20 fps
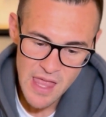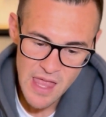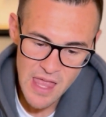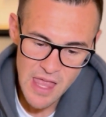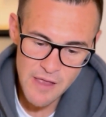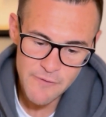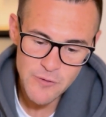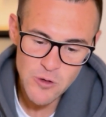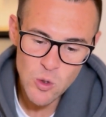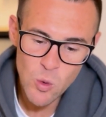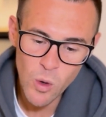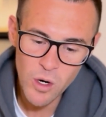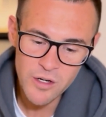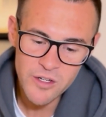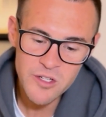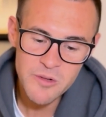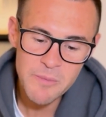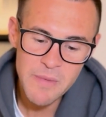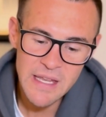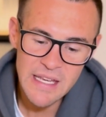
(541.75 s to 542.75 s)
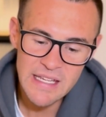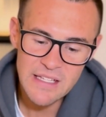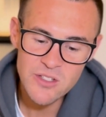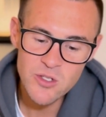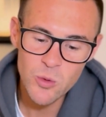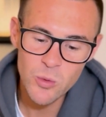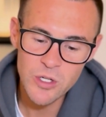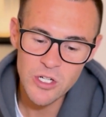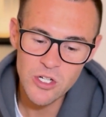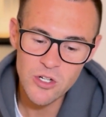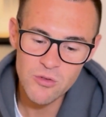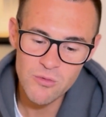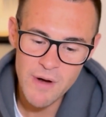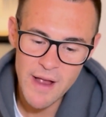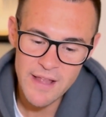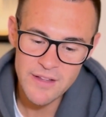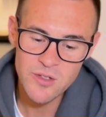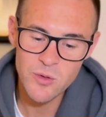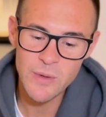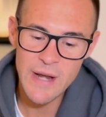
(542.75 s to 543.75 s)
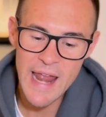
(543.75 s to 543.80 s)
if you are committing to an